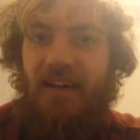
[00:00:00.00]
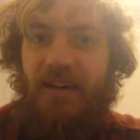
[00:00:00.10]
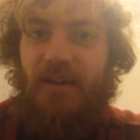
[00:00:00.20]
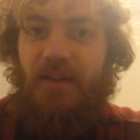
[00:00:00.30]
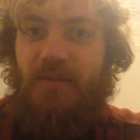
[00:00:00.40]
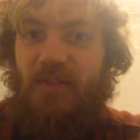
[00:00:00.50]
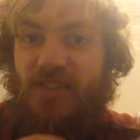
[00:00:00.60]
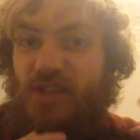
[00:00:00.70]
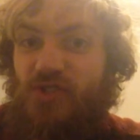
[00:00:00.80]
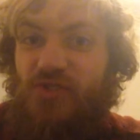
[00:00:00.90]

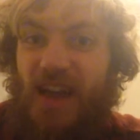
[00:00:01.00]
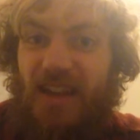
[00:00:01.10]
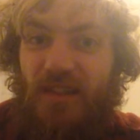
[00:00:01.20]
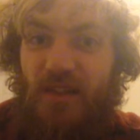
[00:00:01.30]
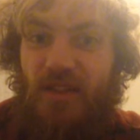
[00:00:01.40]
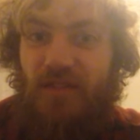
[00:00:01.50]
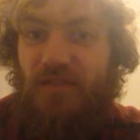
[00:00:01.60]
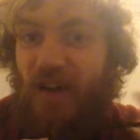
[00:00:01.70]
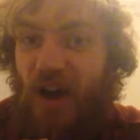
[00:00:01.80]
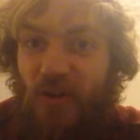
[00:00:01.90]
and your stressors
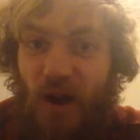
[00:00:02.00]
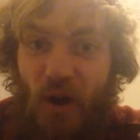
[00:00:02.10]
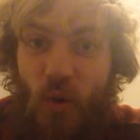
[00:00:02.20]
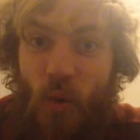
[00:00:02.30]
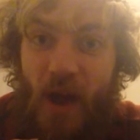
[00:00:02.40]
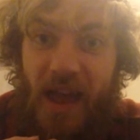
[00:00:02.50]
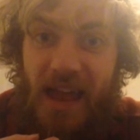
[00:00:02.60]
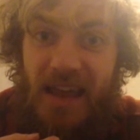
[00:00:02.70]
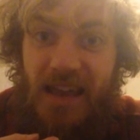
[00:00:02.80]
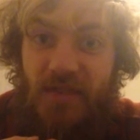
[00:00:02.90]
far
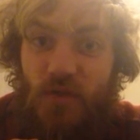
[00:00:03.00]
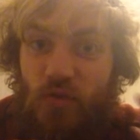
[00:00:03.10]
outweigh the